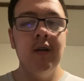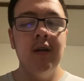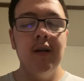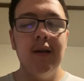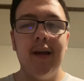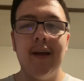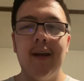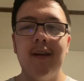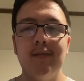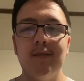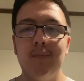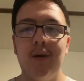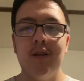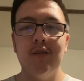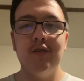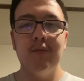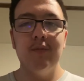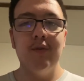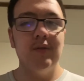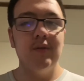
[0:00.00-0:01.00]
I guess
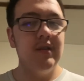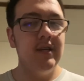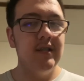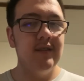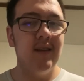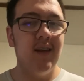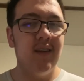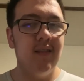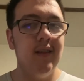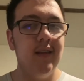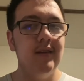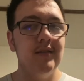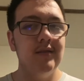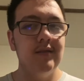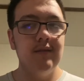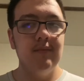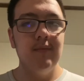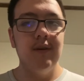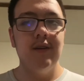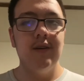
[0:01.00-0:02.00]
Monster Mule tastes like this
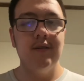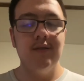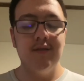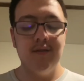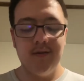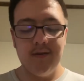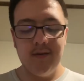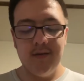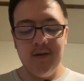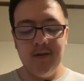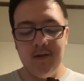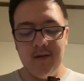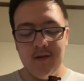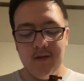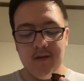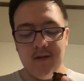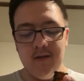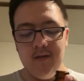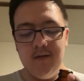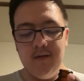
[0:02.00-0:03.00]
because
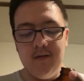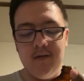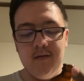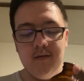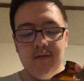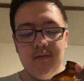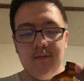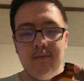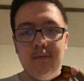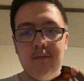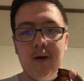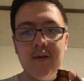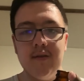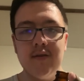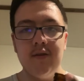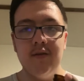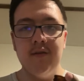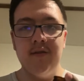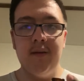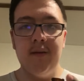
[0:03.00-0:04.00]

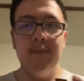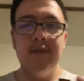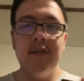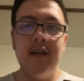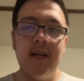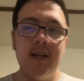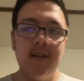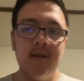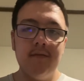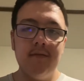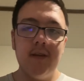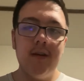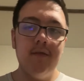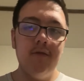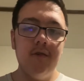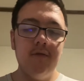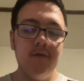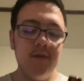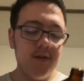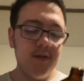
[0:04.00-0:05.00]
Monster's imitating the flavor
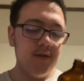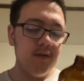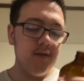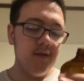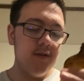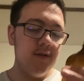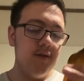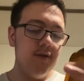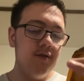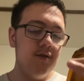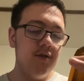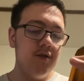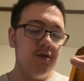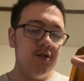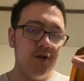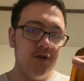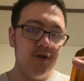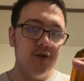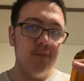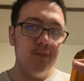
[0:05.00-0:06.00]
of this. This is just
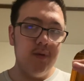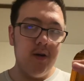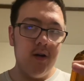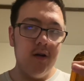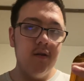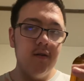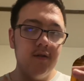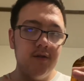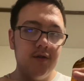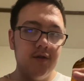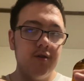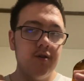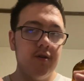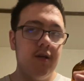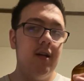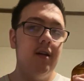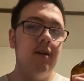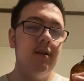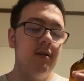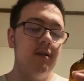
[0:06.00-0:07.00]
ginger beer, the
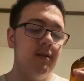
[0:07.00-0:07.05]
straight,